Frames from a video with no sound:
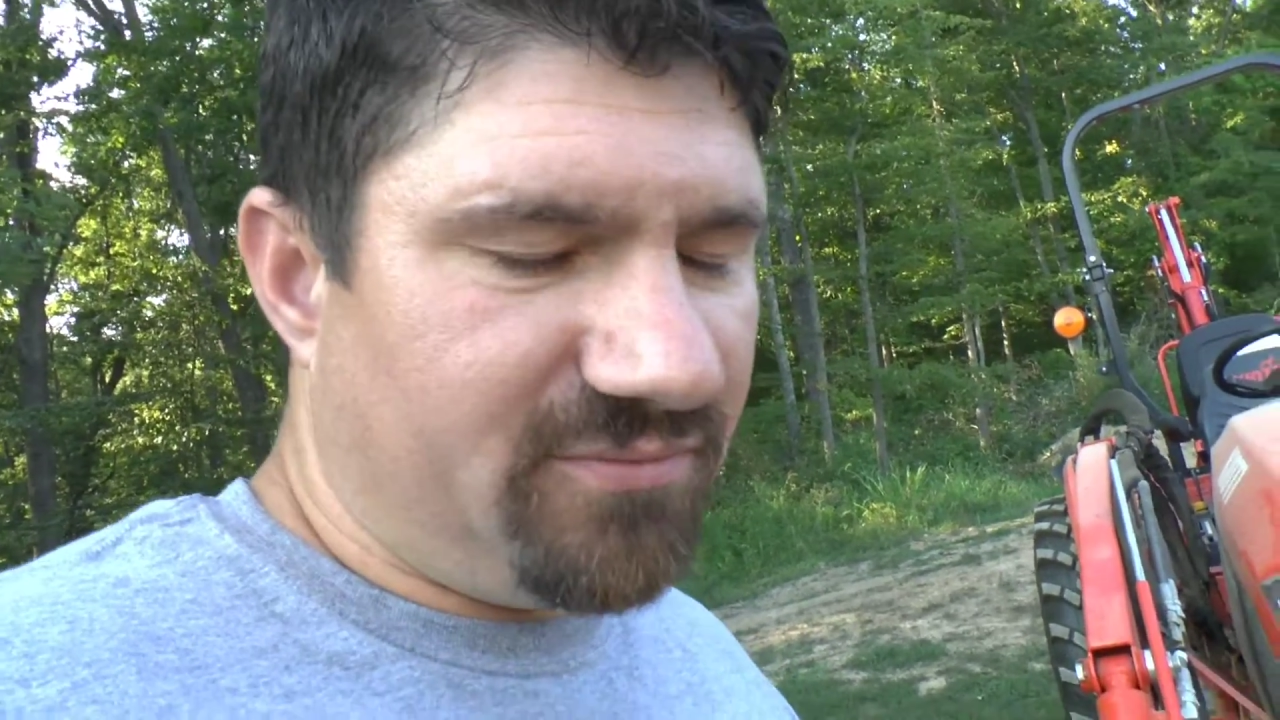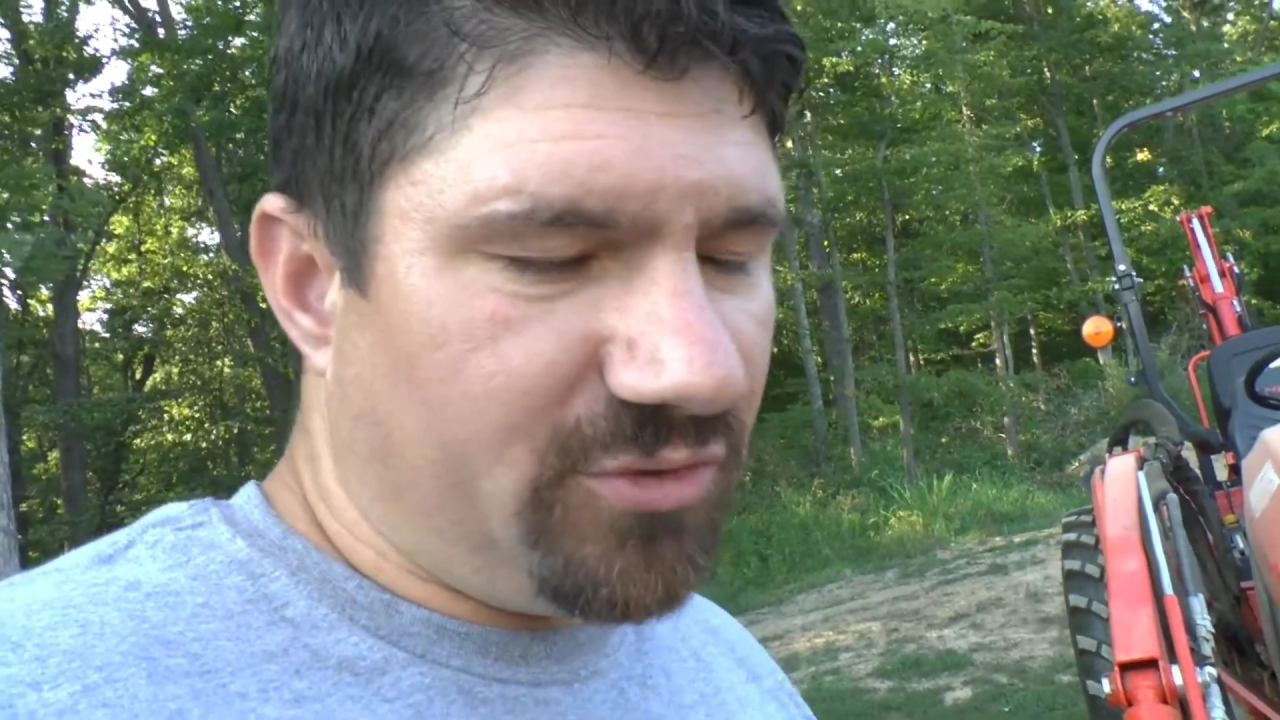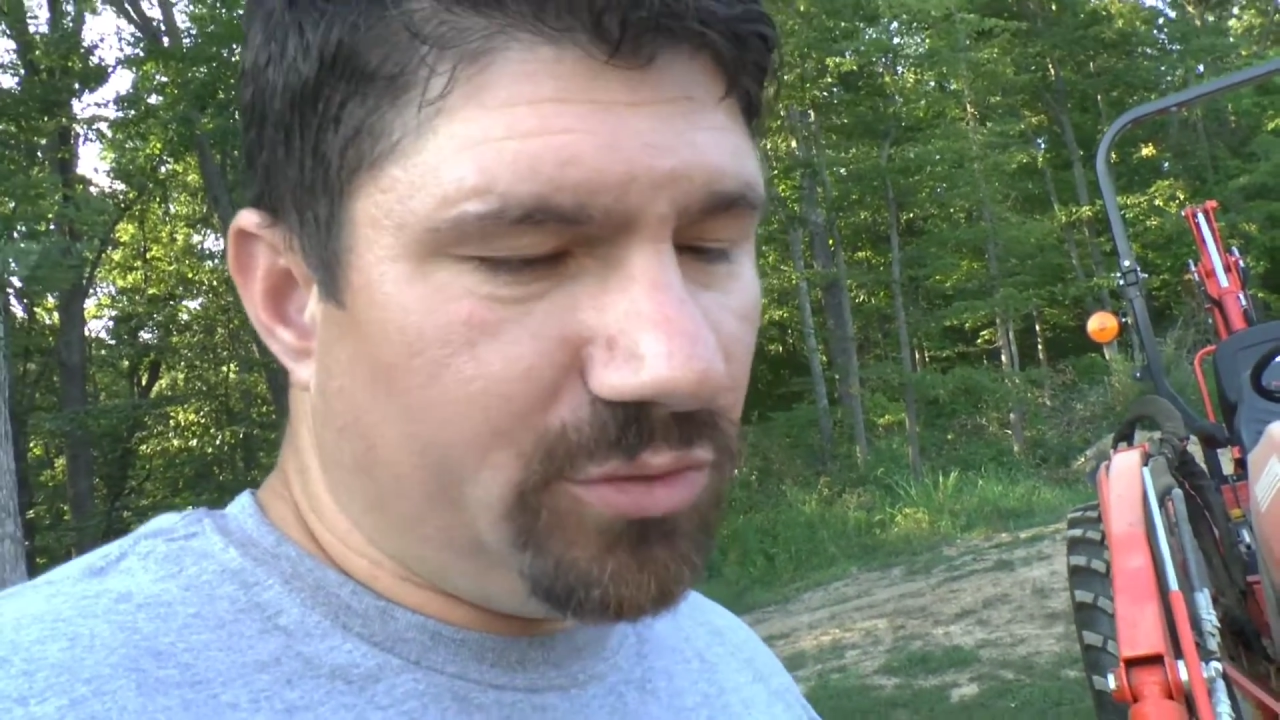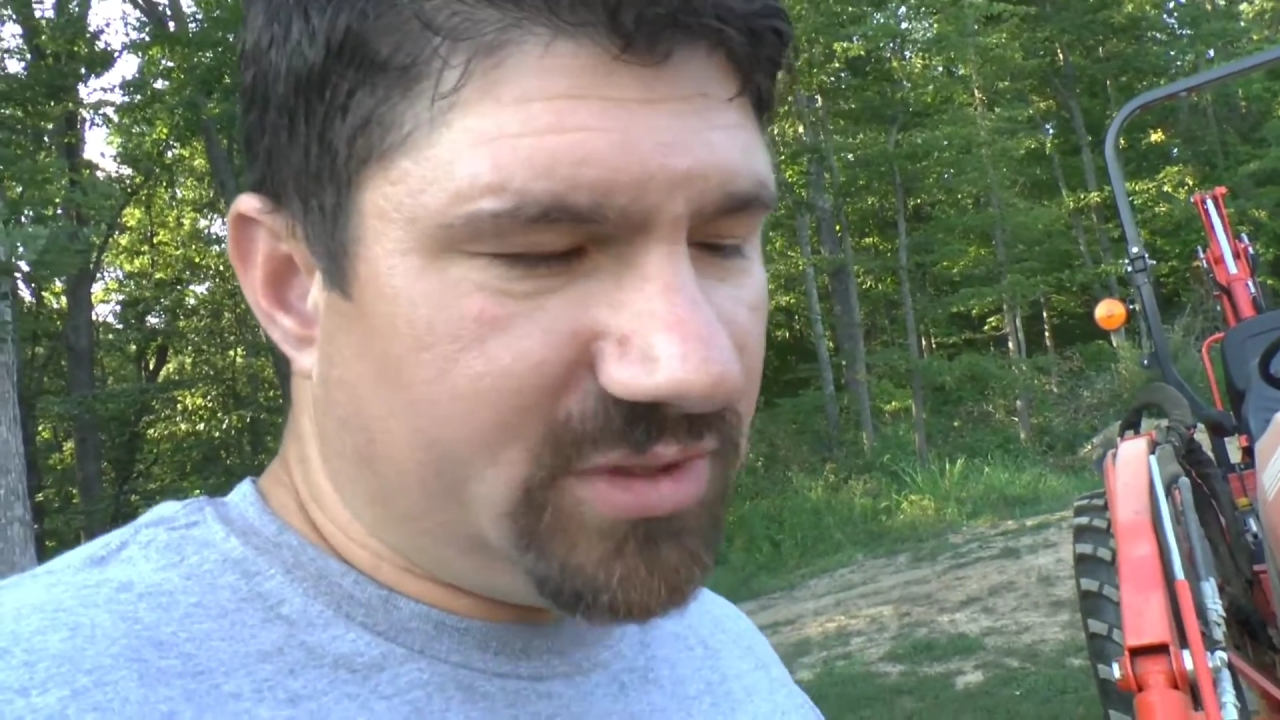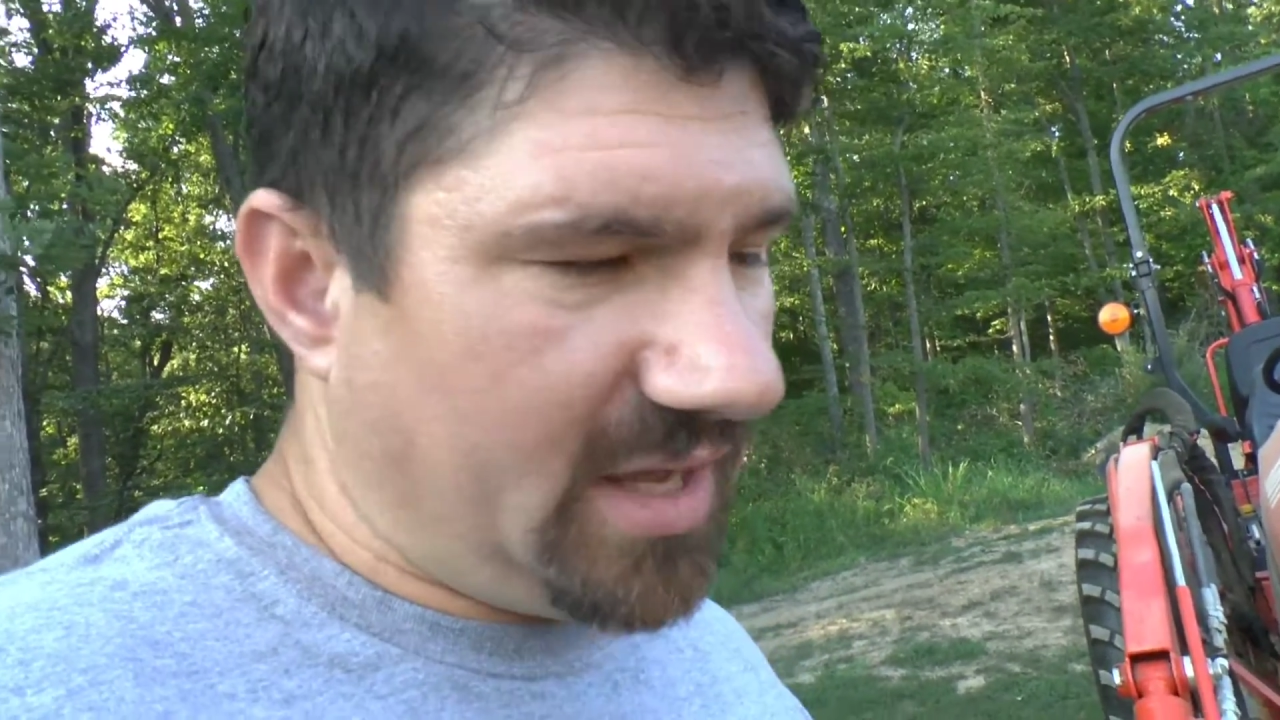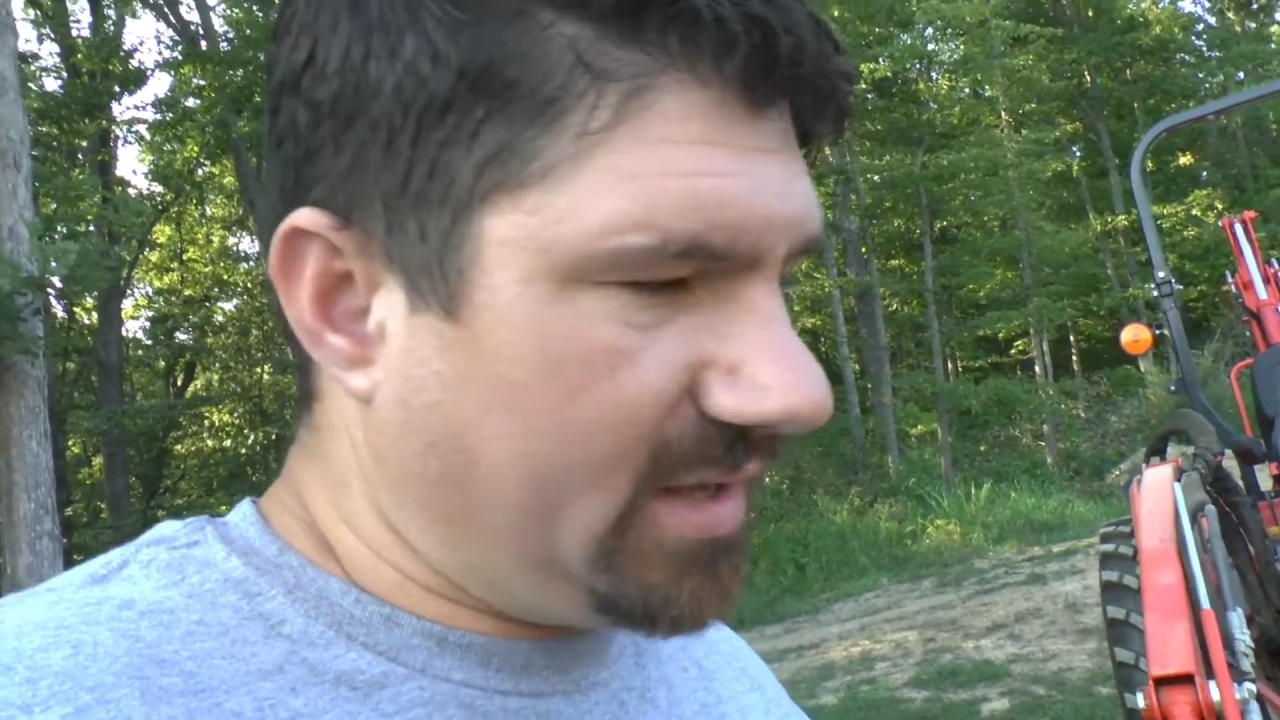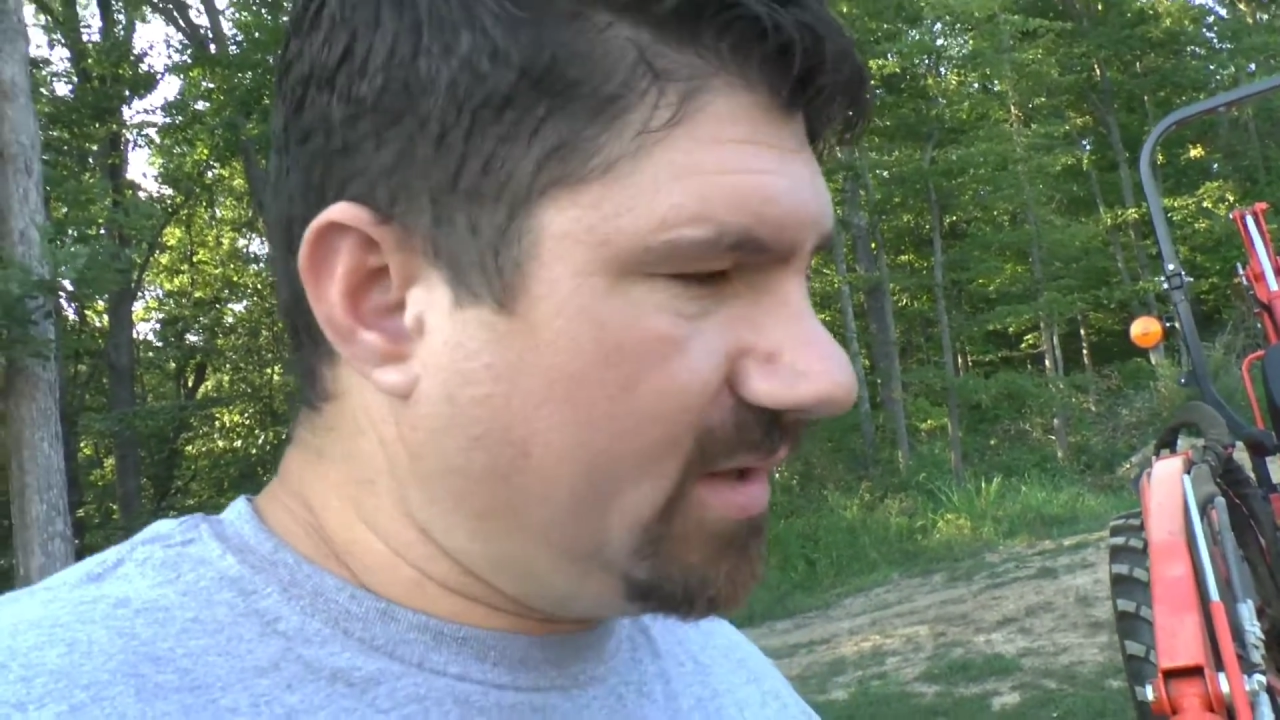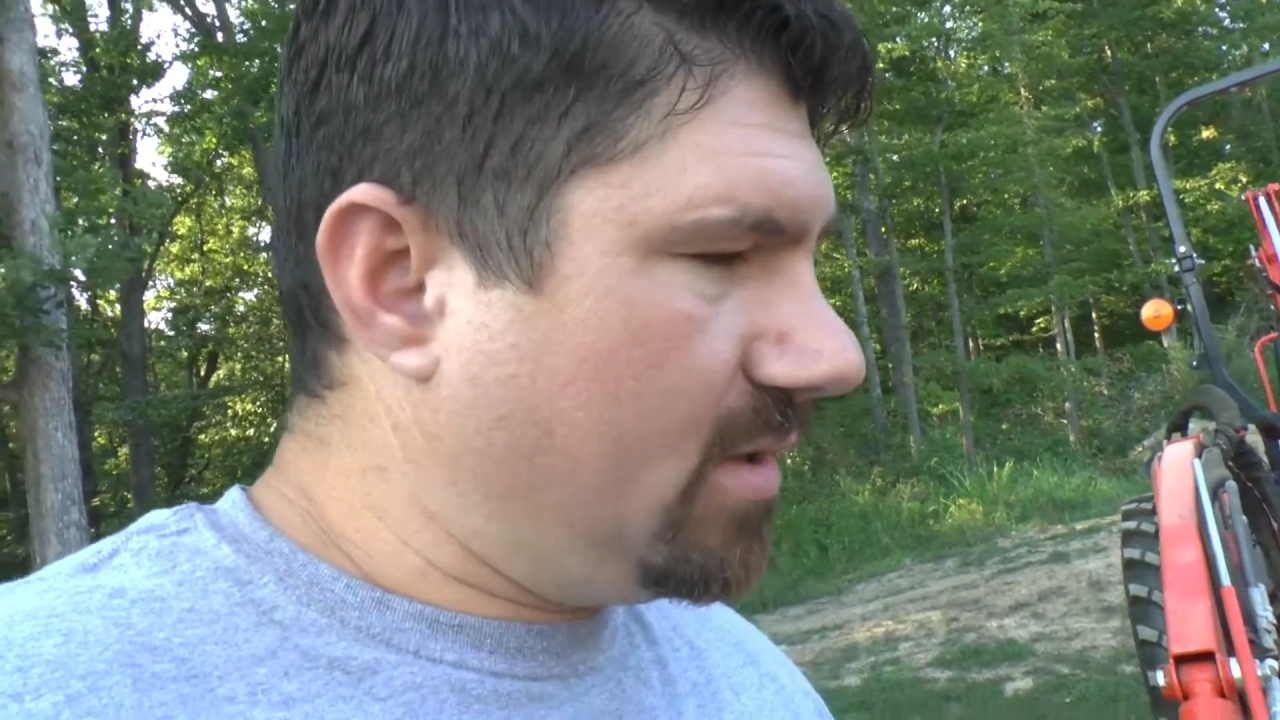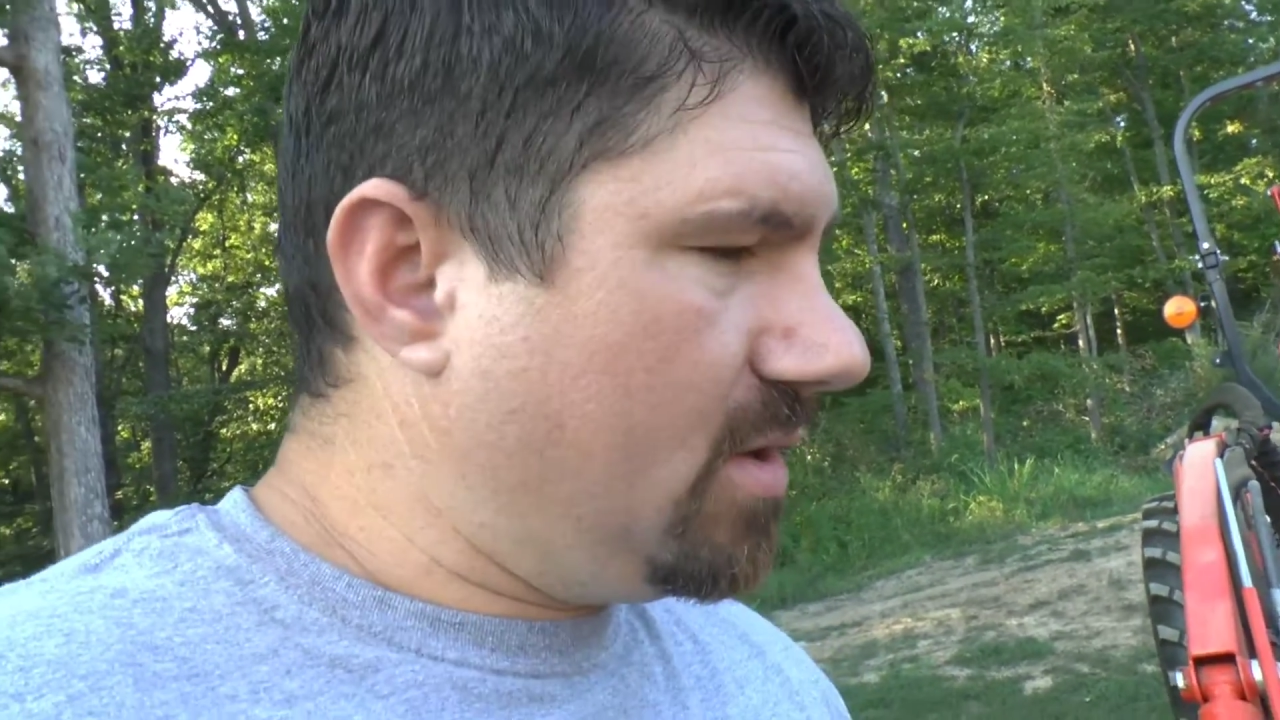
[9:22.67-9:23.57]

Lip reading: fuel tank.